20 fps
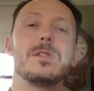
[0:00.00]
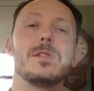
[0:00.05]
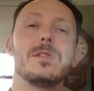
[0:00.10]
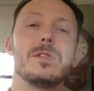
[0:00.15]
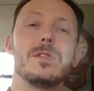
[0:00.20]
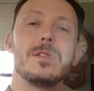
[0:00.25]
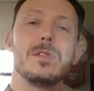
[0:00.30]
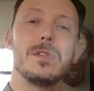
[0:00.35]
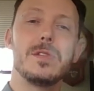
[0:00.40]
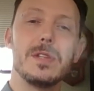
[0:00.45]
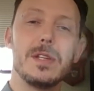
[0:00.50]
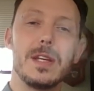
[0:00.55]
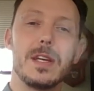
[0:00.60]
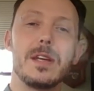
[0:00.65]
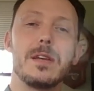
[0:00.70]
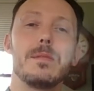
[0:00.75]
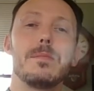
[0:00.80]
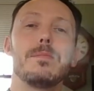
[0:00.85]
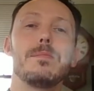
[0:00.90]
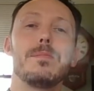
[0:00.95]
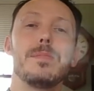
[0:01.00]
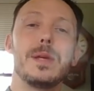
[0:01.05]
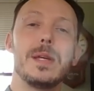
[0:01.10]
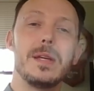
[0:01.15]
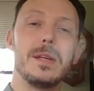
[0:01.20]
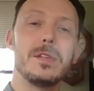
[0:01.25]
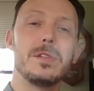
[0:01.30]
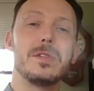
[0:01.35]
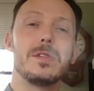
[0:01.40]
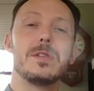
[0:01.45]
See,
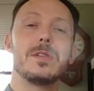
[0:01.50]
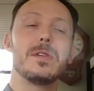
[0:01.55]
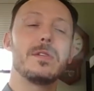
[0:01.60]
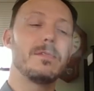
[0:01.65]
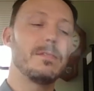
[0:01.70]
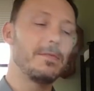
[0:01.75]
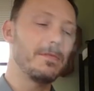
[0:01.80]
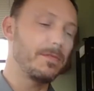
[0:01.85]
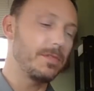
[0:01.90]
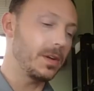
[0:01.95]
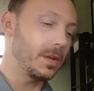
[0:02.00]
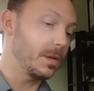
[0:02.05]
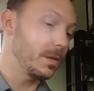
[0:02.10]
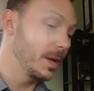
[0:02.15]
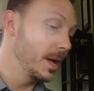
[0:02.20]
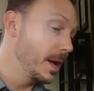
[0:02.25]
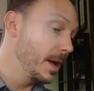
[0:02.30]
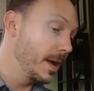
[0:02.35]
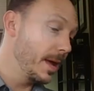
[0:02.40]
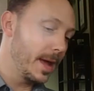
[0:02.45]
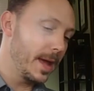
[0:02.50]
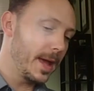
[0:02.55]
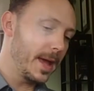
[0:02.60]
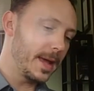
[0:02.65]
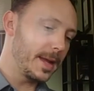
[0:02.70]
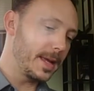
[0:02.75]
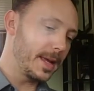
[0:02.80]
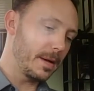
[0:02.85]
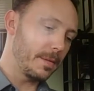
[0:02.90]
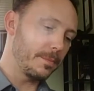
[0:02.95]
peace, fall.
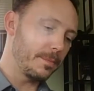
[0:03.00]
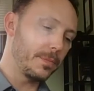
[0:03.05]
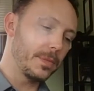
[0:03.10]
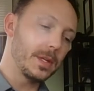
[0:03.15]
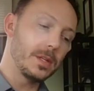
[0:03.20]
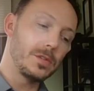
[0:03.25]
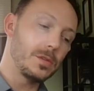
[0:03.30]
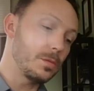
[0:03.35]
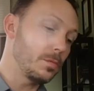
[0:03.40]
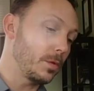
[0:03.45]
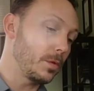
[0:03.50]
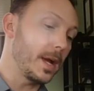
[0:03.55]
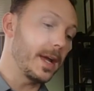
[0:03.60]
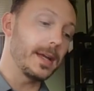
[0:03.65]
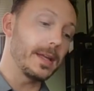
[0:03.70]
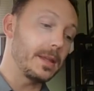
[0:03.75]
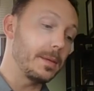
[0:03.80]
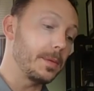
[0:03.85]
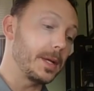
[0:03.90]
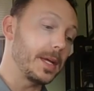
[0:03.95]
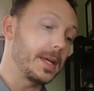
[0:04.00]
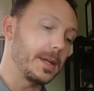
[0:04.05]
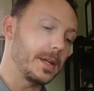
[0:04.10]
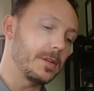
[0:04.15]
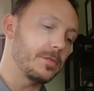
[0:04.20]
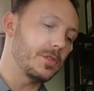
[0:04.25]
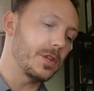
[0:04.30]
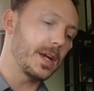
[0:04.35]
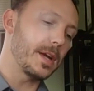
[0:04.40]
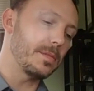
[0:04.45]
Anyhow, it's right at the beginning
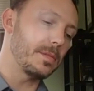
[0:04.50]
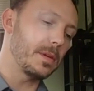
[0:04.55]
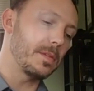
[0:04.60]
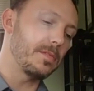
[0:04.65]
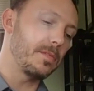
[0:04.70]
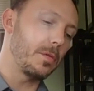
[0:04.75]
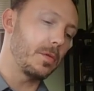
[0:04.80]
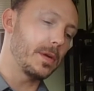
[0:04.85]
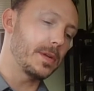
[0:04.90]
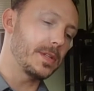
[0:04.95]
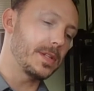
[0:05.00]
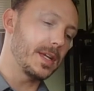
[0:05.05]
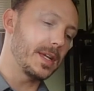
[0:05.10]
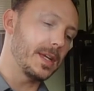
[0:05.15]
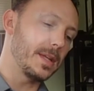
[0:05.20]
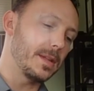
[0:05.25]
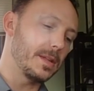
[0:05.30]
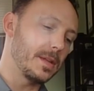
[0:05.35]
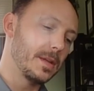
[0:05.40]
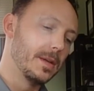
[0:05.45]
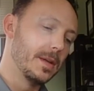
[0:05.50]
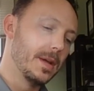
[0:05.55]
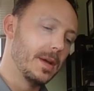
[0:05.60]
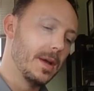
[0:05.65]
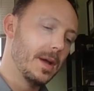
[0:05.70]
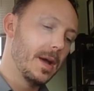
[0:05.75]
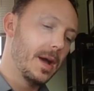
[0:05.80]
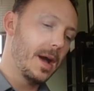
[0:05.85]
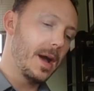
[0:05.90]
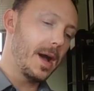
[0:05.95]
of chapter 14.
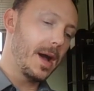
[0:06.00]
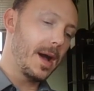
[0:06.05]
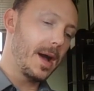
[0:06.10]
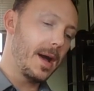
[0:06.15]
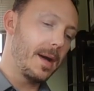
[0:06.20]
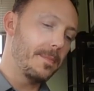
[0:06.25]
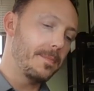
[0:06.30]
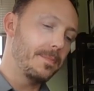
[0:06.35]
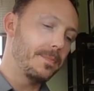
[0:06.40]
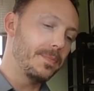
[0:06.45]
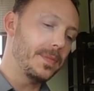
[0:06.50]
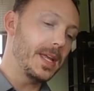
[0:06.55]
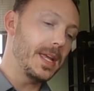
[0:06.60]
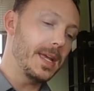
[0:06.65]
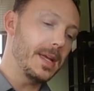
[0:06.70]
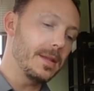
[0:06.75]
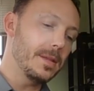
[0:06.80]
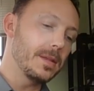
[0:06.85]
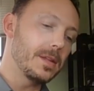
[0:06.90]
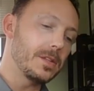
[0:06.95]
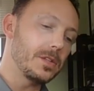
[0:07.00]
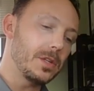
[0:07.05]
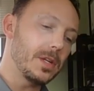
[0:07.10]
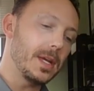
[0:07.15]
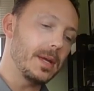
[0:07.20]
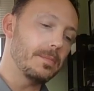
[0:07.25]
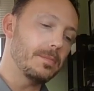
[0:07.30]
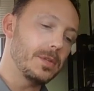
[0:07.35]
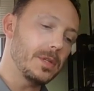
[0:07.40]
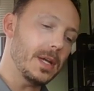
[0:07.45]
Um, in the
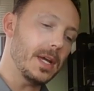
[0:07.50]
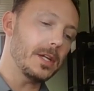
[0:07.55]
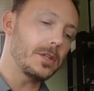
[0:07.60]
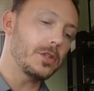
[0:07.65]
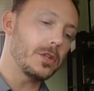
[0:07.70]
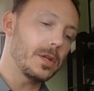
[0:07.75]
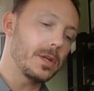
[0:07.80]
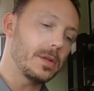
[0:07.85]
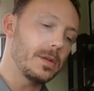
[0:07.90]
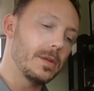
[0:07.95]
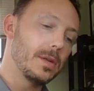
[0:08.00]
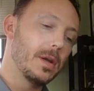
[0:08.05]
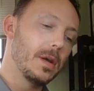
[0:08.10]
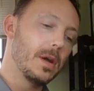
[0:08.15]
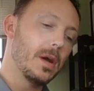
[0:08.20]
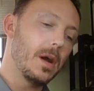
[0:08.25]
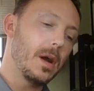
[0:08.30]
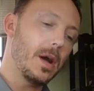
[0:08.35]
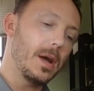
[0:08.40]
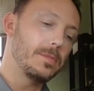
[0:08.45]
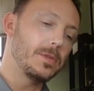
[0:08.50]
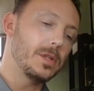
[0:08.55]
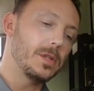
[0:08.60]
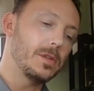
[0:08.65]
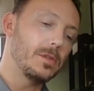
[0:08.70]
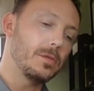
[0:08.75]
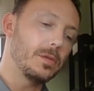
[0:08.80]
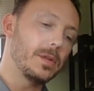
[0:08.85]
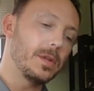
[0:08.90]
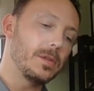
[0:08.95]
same section, Hobbes
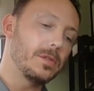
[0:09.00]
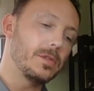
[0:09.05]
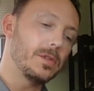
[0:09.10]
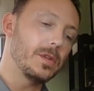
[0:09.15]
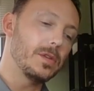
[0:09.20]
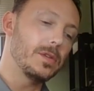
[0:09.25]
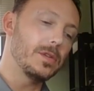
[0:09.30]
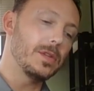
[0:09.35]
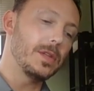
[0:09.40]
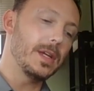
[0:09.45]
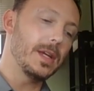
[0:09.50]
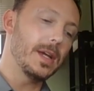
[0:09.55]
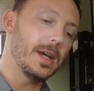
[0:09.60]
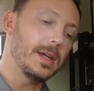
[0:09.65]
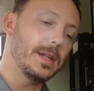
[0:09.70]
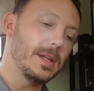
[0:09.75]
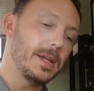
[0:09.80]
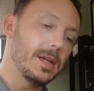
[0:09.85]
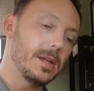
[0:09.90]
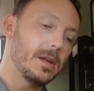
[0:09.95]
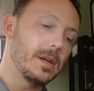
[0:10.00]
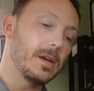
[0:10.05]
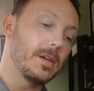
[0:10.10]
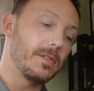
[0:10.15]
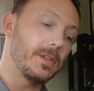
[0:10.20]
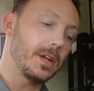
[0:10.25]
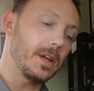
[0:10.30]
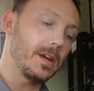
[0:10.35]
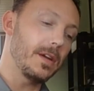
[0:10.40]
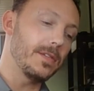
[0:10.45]
introduces the idea
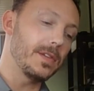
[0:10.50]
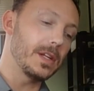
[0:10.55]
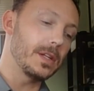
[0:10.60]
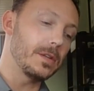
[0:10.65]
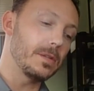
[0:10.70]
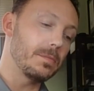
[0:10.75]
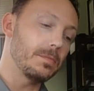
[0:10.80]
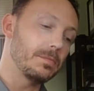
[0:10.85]
of a covenant